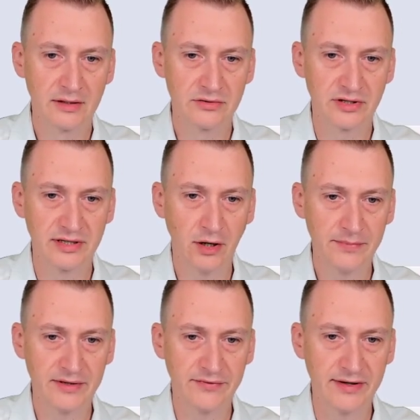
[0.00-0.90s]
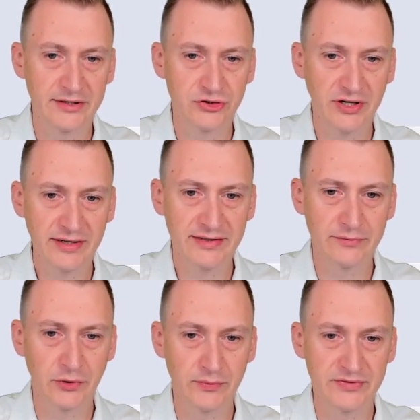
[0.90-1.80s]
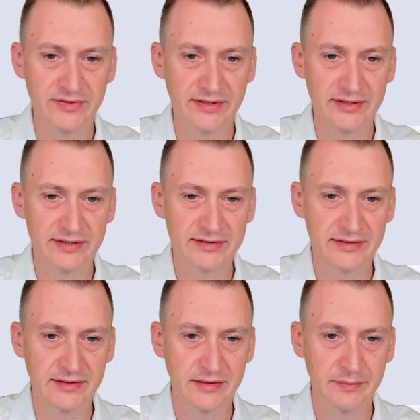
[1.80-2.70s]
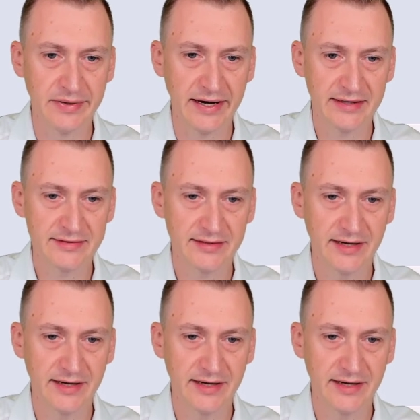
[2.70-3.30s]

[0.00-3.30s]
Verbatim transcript: So the update finally checked, and what we see here is it uh, passed,